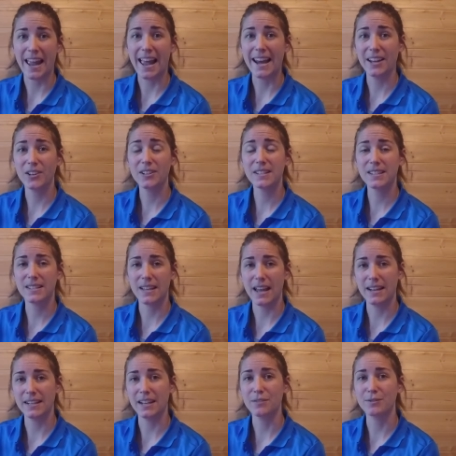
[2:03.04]
and it could
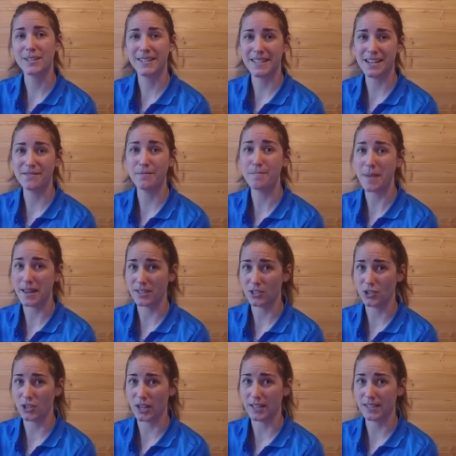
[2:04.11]
send and receive
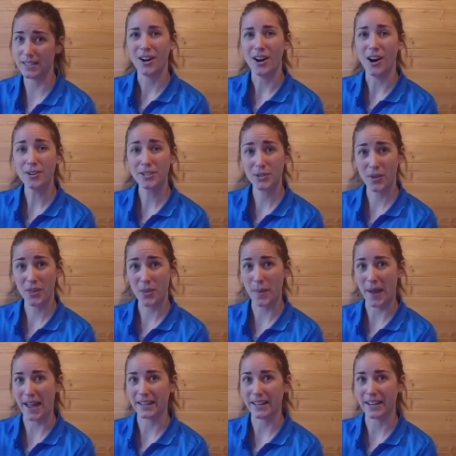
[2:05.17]
messages. Also on the
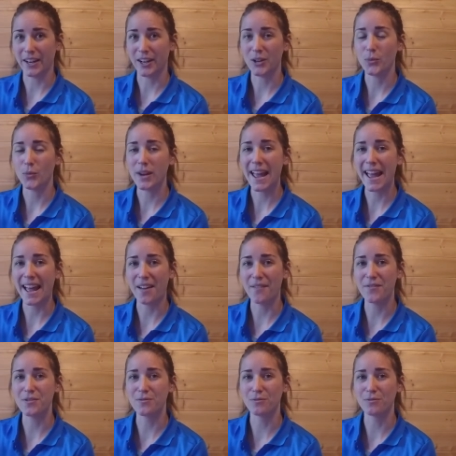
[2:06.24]
back here, we have the